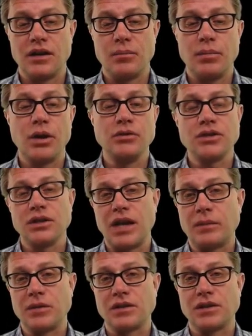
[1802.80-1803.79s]
On the
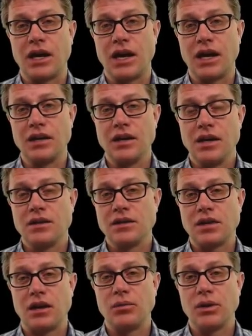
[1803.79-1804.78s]
postsynaptic side,
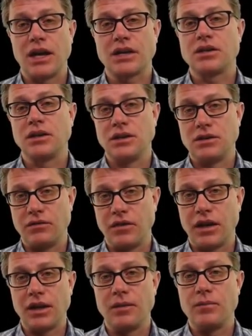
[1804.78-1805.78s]
the cell will actually
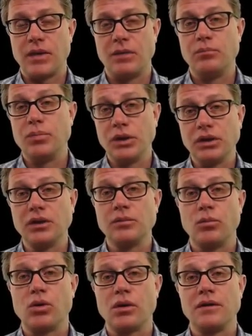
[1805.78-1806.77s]
develop and
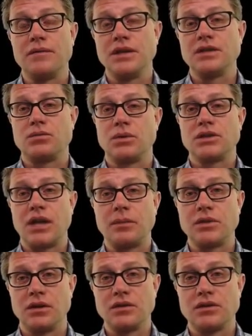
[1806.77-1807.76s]
build more of these
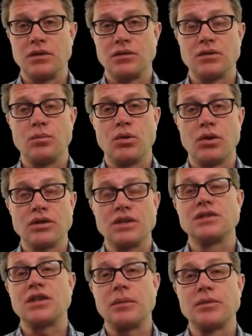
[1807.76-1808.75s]
receptors, so it's more
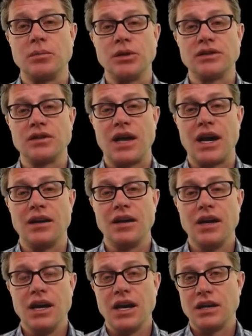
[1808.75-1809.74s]
susceptible to
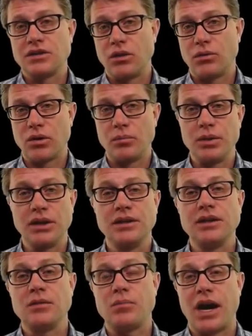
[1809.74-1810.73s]
that. And so we're
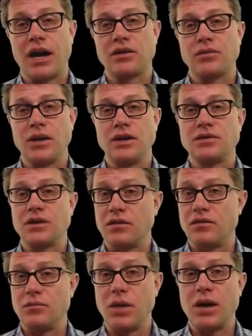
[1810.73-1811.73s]
building pathways
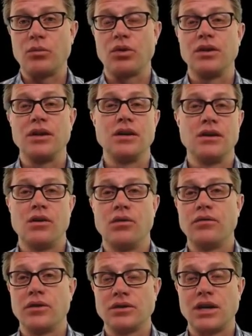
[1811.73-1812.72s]
of memory
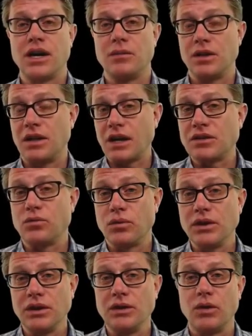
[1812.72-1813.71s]
over time, and that's
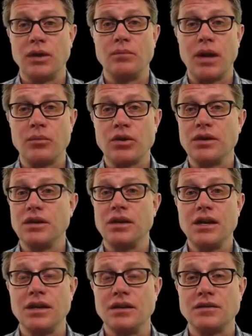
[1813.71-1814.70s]
really what
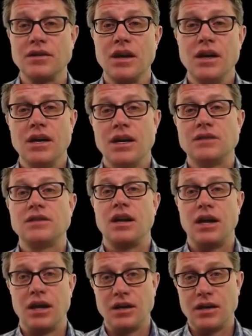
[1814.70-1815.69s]
memory is.
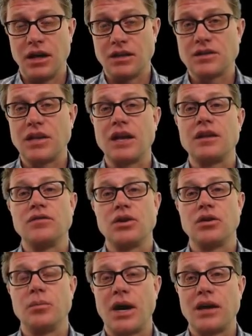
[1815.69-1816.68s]
It's a set of
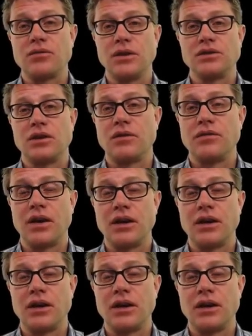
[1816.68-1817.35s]
neural pathways that are